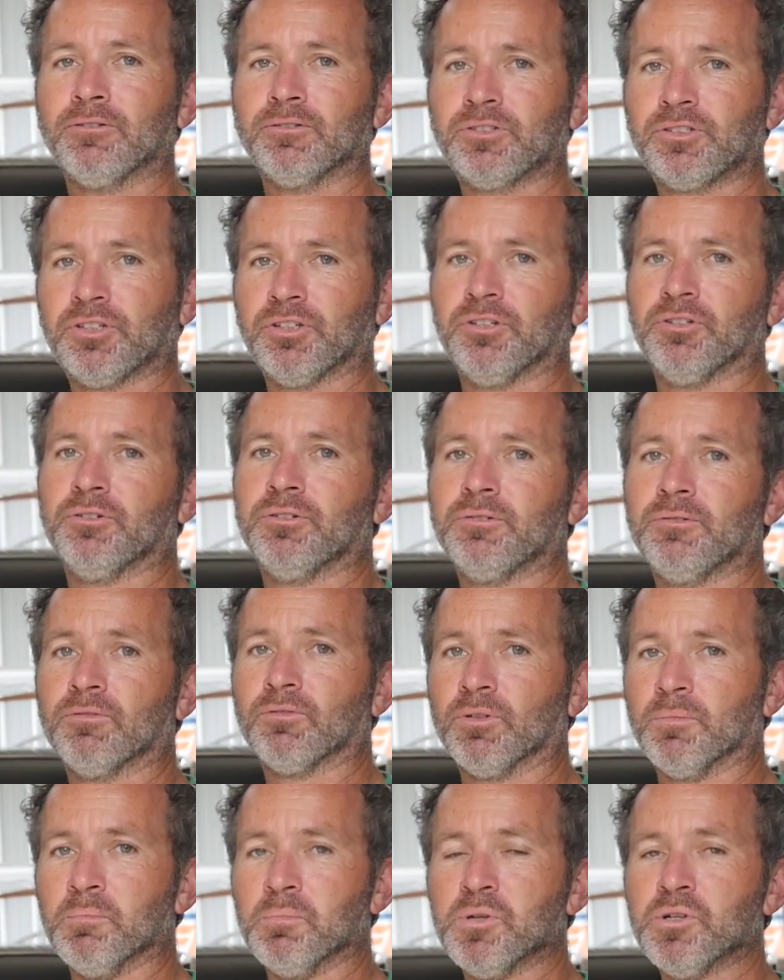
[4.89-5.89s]
to
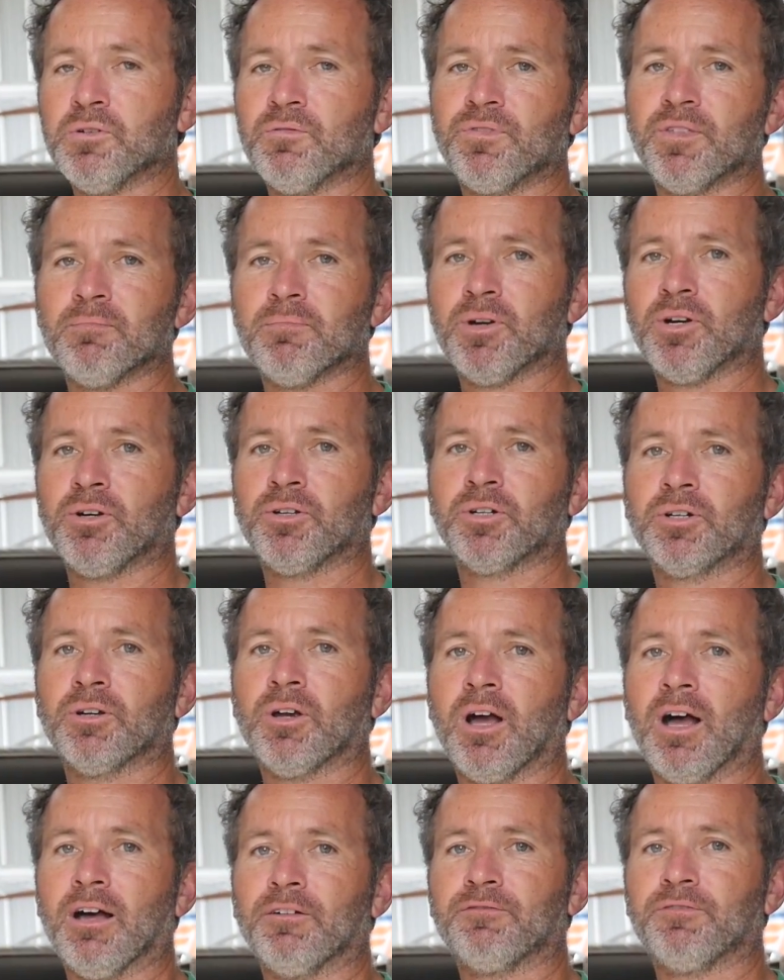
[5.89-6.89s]
remove the motor
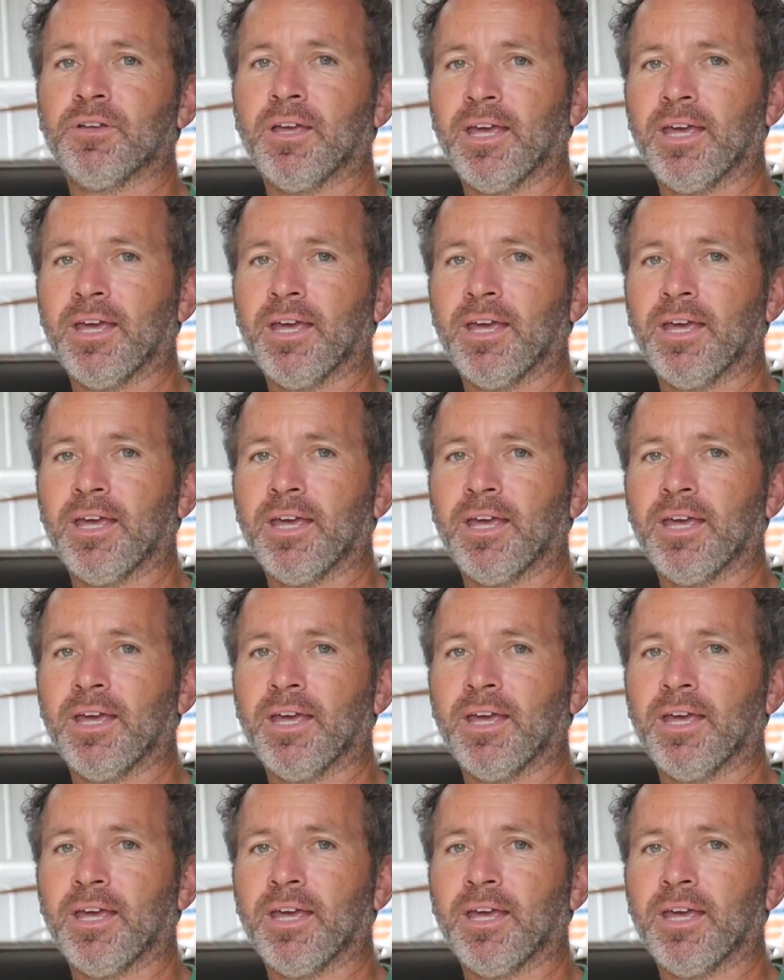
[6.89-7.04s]
off